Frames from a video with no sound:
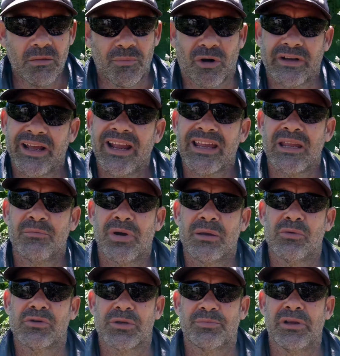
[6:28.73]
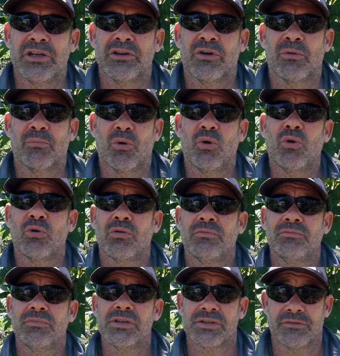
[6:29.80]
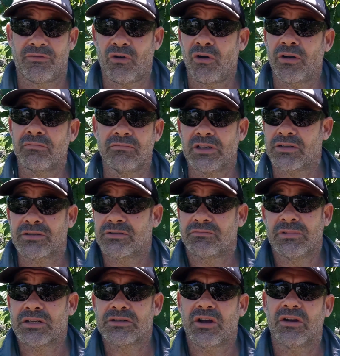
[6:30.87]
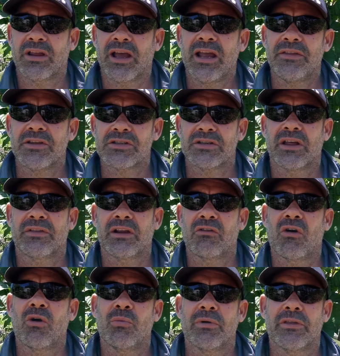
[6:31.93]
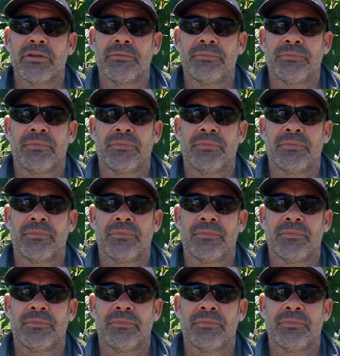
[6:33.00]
by taking people's opinion on board is a fine, it's okay, there's nothing wrong with it.